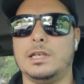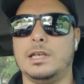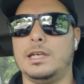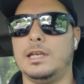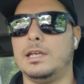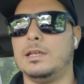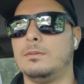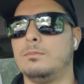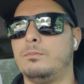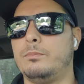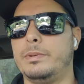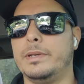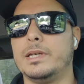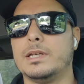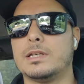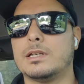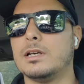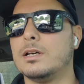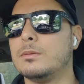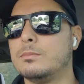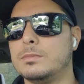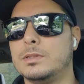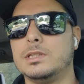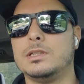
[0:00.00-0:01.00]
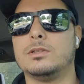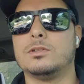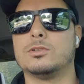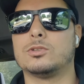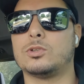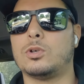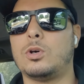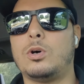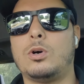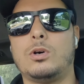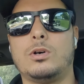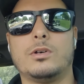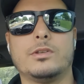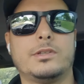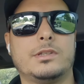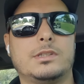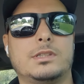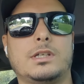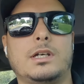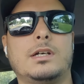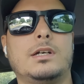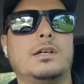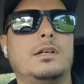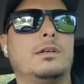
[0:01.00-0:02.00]
and pick up deals all the
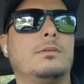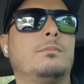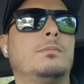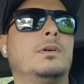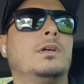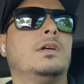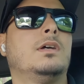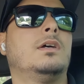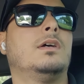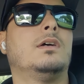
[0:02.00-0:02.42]
time,